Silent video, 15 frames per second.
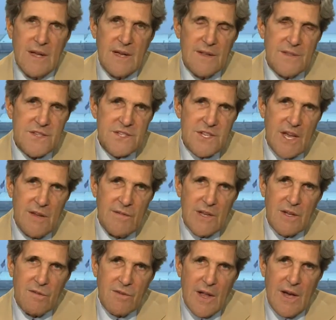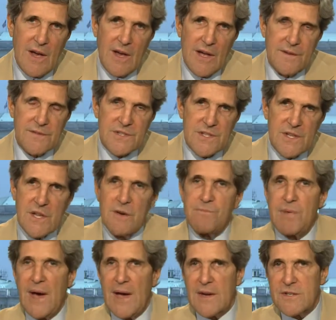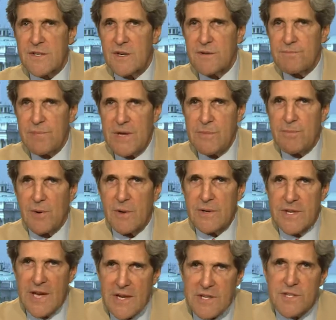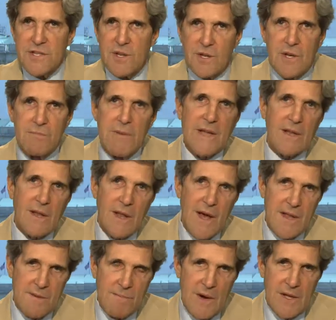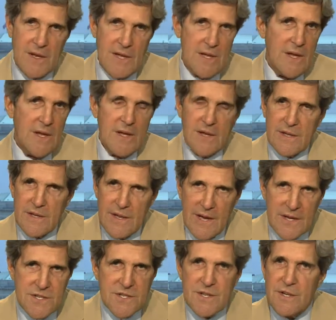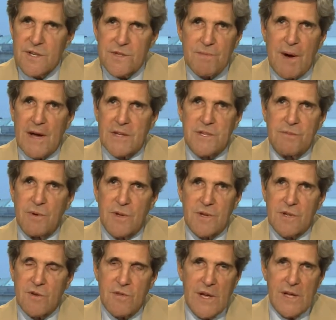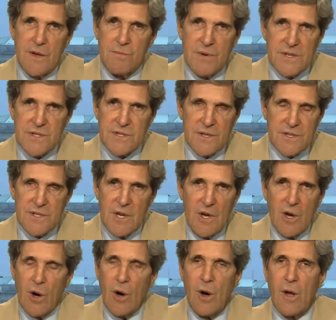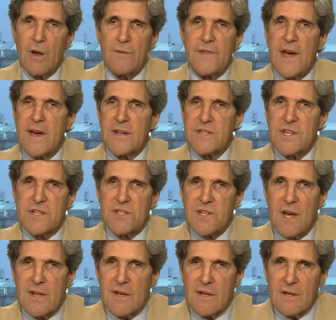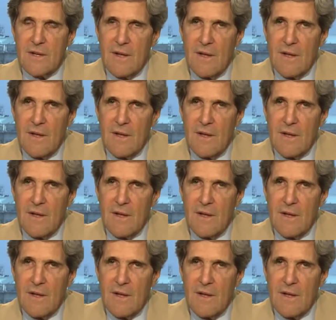the saving of lives, the impact on people. Yes, you can make a lot of money. Yes, it is possible to create a business. All of that is exciting.